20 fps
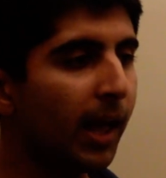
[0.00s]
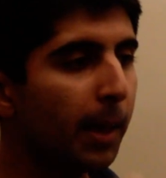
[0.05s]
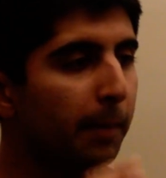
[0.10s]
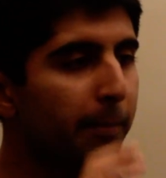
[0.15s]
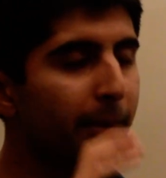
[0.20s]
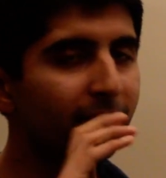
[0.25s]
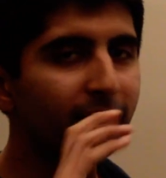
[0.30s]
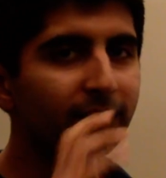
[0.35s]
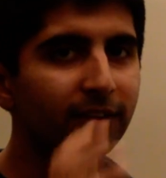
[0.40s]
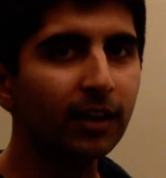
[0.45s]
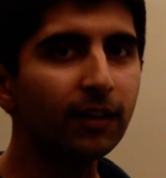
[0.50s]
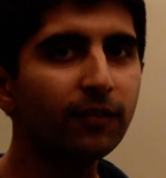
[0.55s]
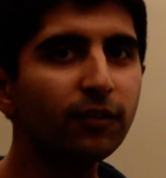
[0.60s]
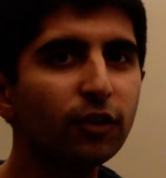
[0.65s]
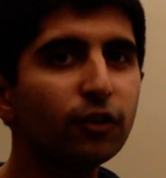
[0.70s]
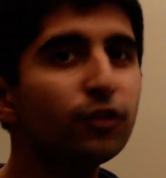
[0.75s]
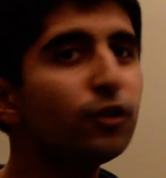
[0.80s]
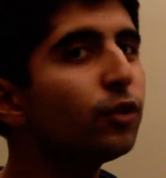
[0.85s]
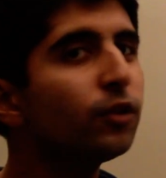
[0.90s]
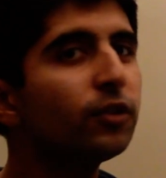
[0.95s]
But instead of
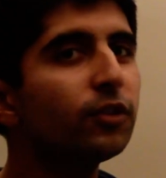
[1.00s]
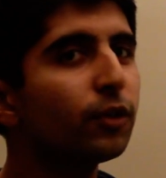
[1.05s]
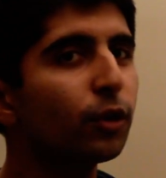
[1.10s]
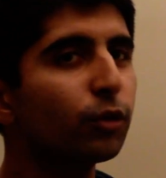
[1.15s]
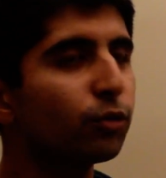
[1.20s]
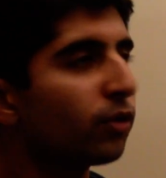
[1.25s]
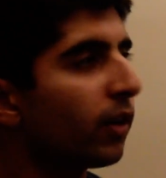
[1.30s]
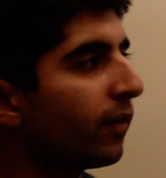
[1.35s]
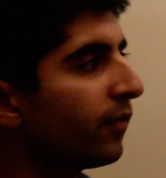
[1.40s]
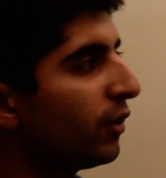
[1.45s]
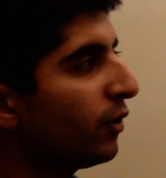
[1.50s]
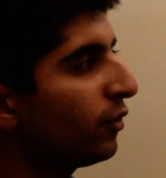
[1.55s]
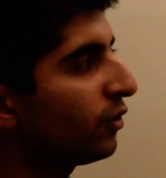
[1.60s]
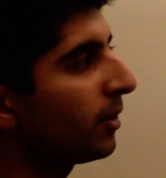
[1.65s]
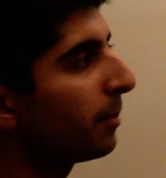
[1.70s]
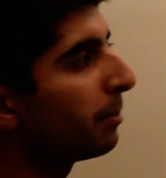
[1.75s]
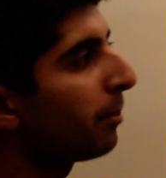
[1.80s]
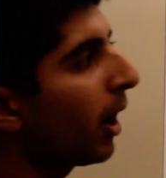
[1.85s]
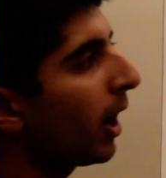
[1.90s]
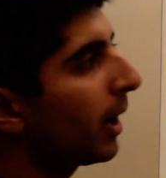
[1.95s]
just using those revenues
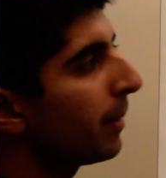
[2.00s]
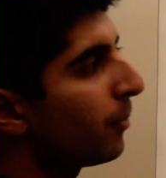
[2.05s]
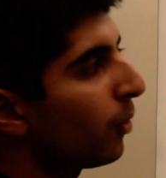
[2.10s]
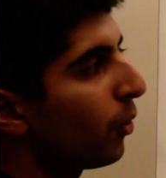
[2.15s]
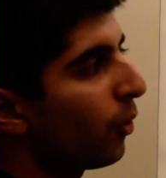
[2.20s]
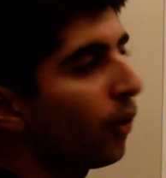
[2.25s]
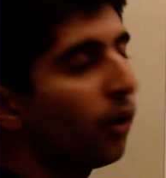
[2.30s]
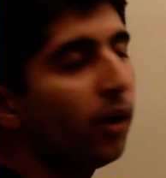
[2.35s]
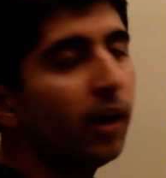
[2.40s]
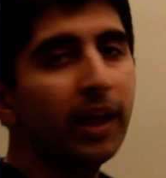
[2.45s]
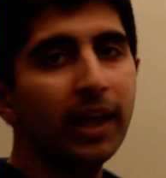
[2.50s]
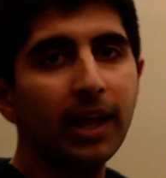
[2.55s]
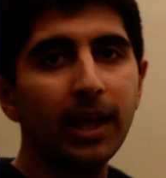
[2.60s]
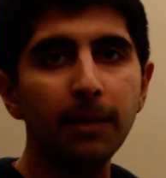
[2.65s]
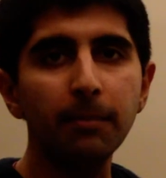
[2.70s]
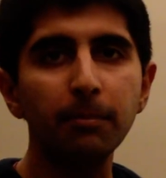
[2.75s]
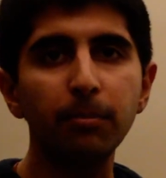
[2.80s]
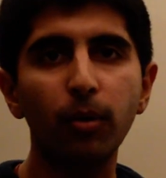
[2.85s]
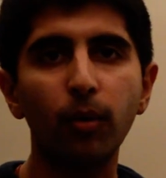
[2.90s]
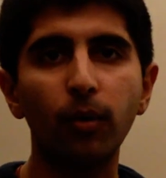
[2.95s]
to buy more
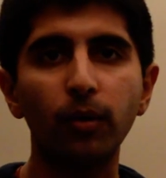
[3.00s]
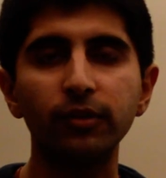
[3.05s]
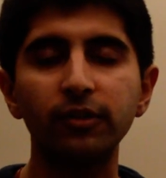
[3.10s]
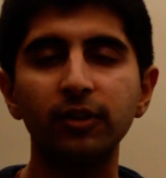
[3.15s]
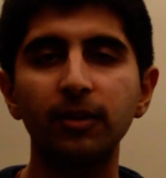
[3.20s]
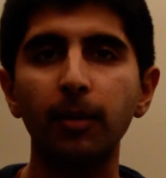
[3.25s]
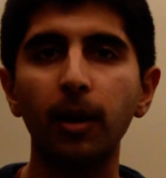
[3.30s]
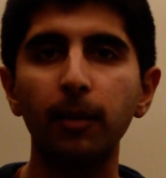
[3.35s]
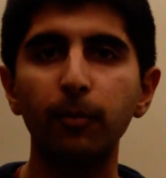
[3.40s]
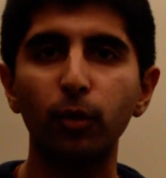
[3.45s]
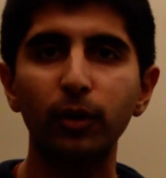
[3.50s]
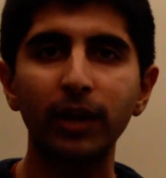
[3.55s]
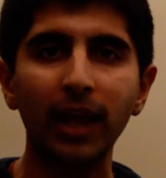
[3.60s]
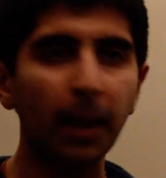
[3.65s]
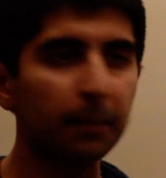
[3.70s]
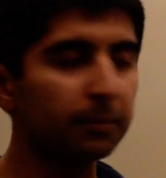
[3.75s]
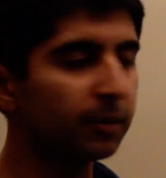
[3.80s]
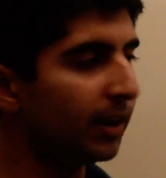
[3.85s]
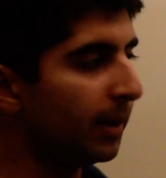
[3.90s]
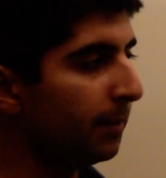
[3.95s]
imports, to buy more
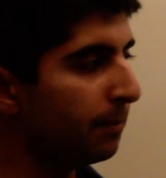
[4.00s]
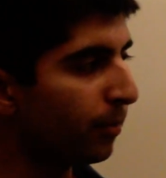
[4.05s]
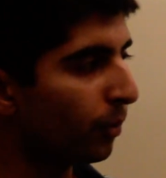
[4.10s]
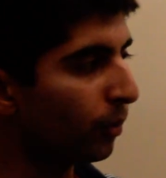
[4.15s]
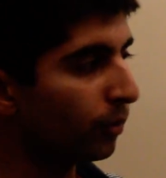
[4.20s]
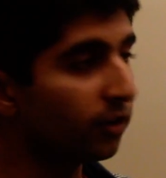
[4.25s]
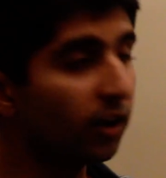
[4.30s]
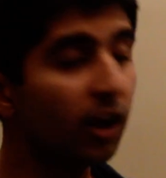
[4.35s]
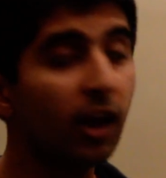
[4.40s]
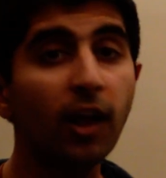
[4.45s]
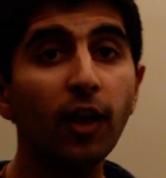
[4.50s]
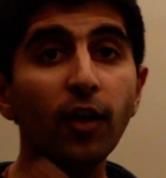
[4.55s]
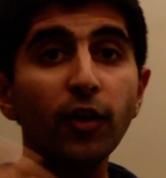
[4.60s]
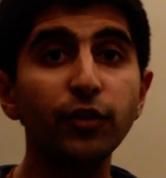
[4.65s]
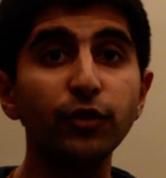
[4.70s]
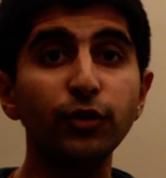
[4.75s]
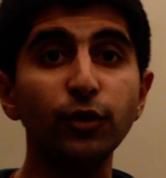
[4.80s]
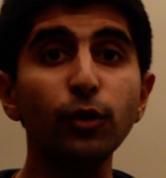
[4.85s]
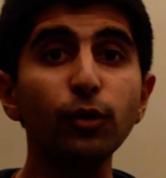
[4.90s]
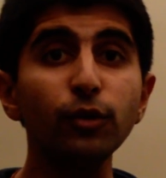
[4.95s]
capital imports,
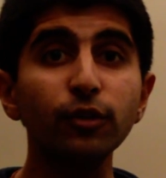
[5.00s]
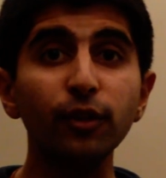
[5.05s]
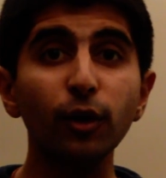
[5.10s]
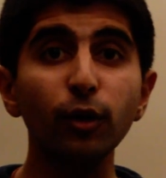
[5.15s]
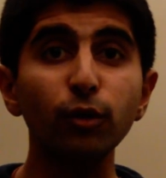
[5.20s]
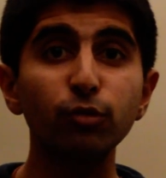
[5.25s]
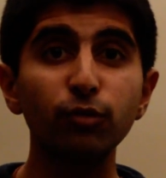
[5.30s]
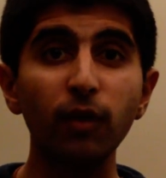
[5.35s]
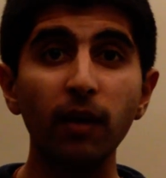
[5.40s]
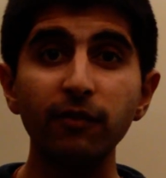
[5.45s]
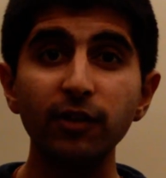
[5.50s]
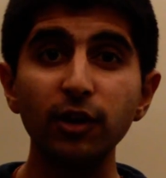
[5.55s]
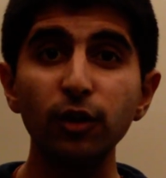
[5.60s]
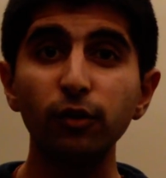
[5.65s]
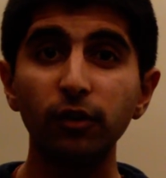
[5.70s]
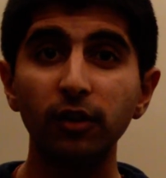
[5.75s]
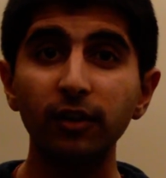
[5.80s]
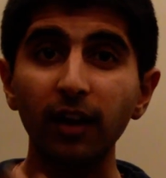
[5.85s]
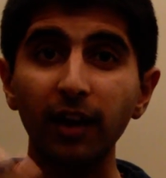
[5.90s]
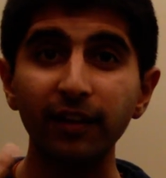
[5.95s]
use those
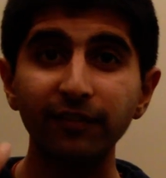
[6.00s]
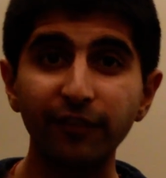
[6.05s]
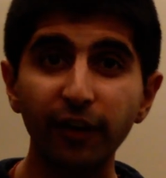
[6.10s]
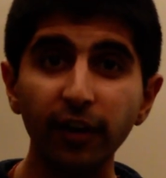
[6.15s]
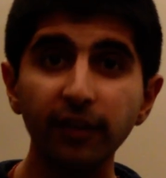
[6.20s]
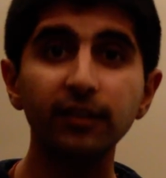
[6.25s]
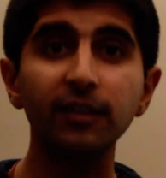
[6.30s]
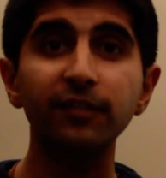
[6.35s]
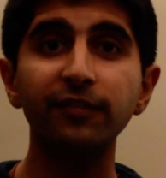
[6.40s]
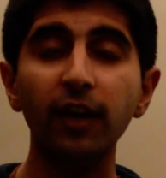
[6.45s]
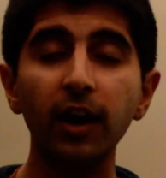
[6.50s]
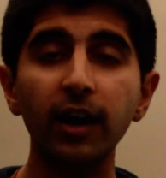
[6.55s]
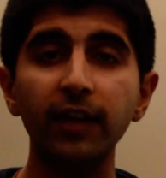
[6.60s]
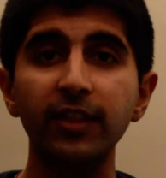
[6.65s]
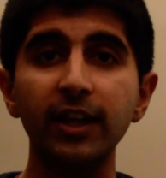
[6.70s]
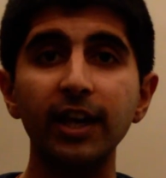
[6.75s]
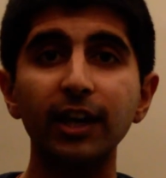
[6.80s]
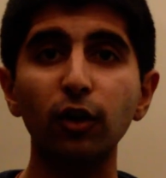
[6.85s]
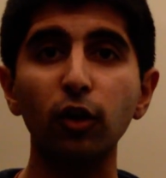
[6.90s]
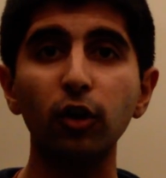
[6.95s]
revenues to diversify
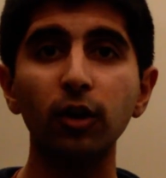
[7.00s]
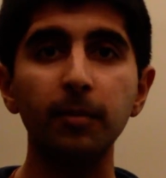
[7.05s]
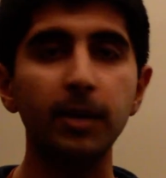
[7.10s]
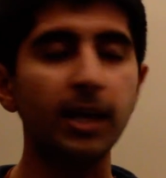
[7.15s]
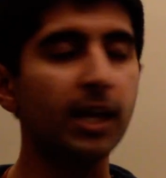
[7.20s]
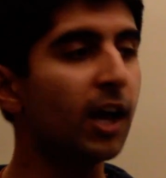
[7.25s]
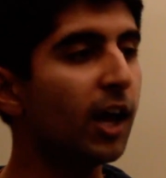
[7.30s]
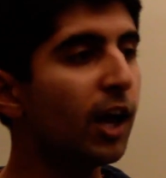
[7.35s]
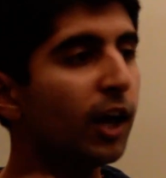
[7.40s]
the economy.